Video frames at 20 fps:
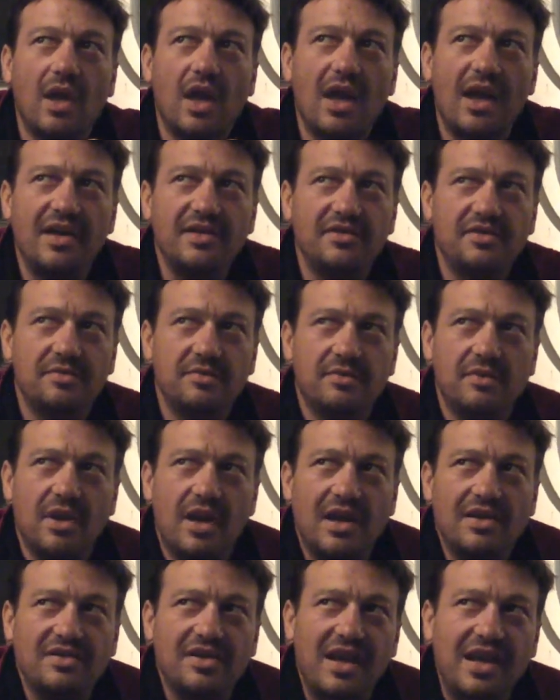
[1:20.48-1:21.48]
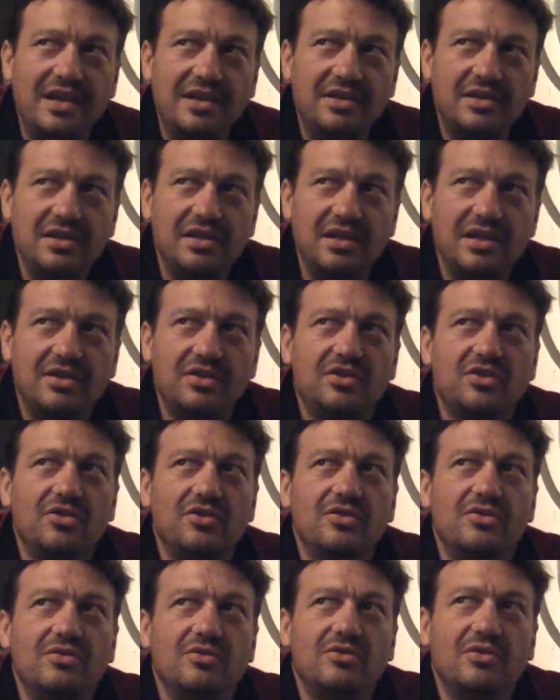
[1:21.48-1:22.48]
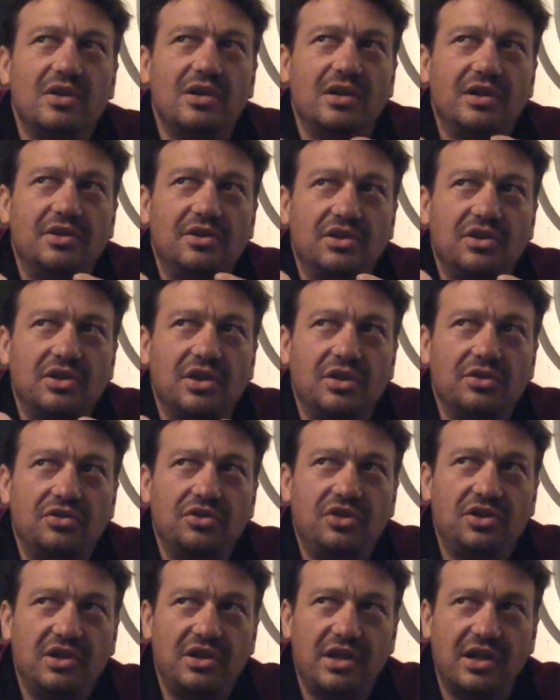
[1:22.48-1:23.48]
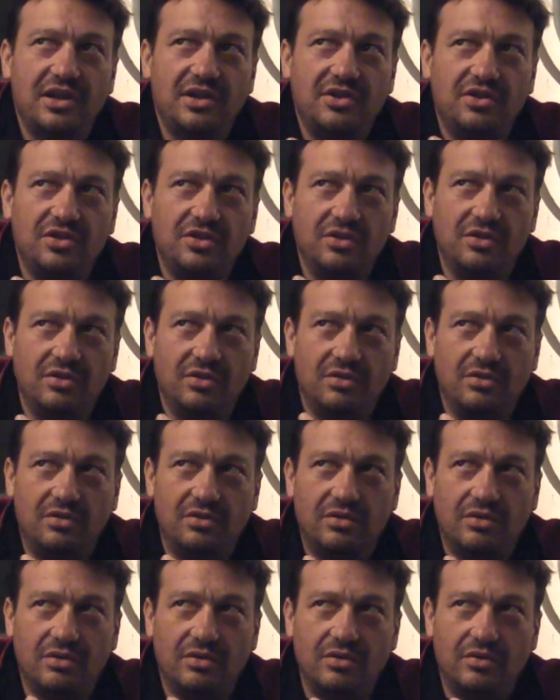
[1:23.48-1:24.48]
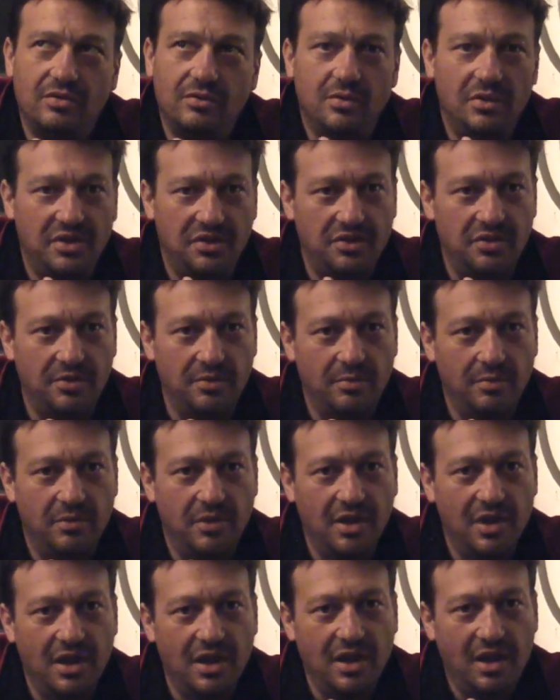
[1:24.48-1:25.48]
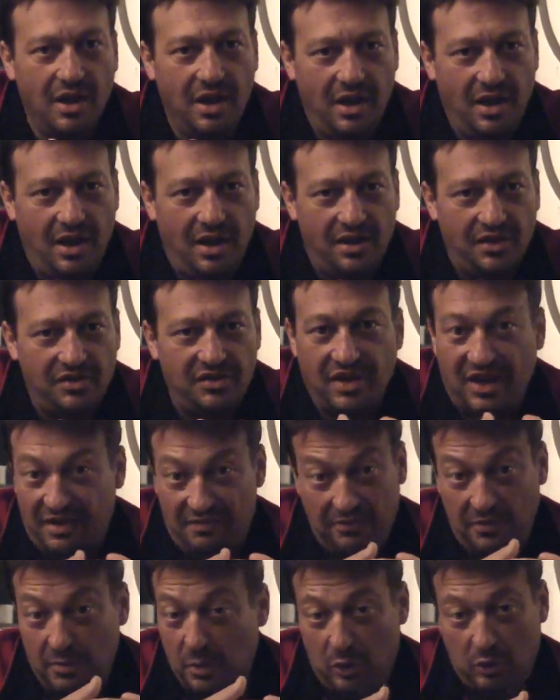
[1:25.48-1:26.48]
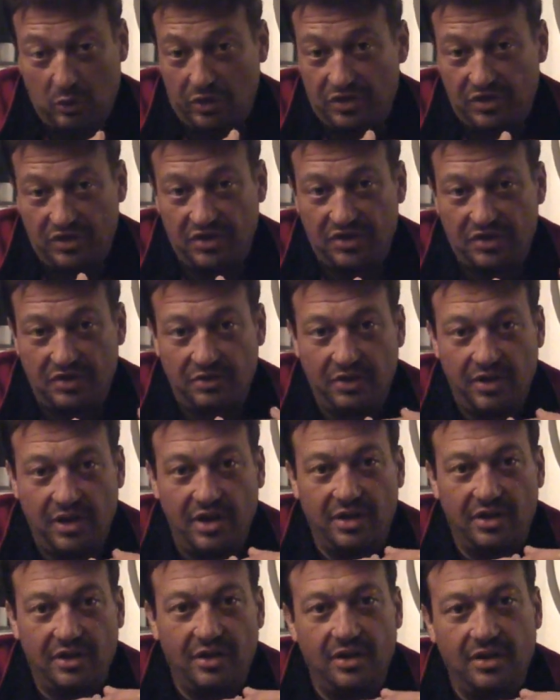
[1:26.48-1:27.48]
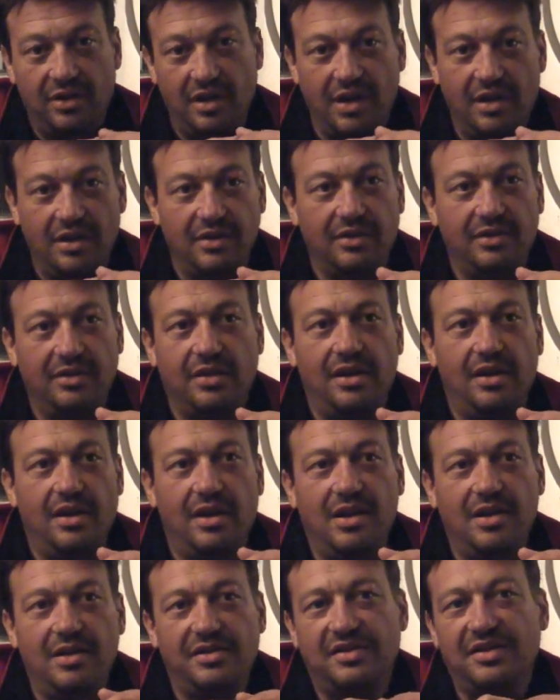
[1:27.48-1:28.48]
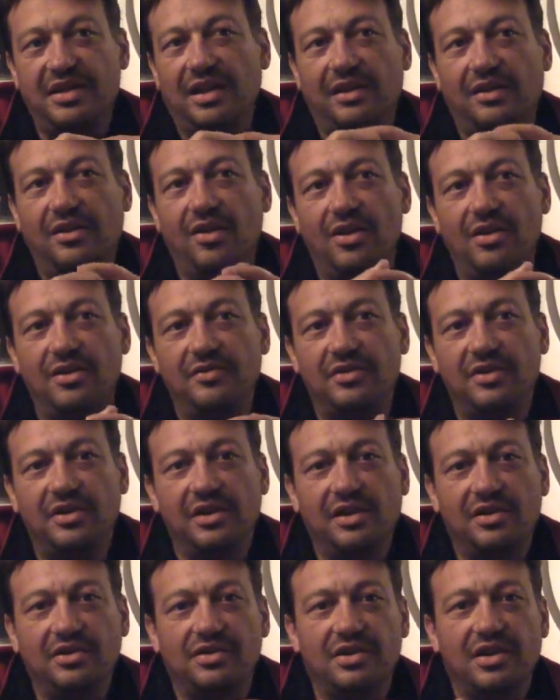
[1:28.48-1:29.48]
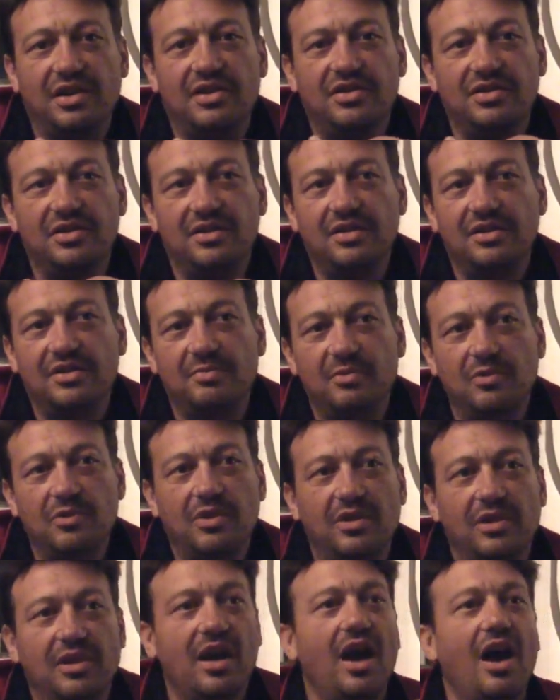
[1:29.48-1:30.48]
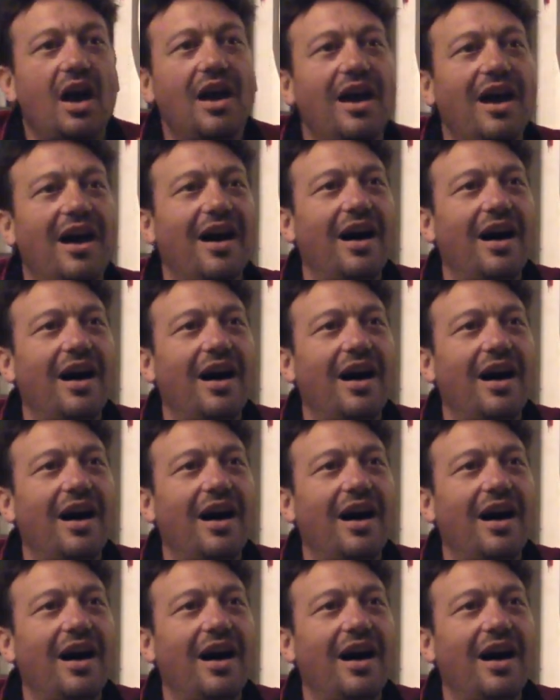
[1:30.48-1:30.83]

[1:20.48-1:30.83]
as entered into a negotiation with them, say from across the street, and it's that kind of negotiation that's more like, oh,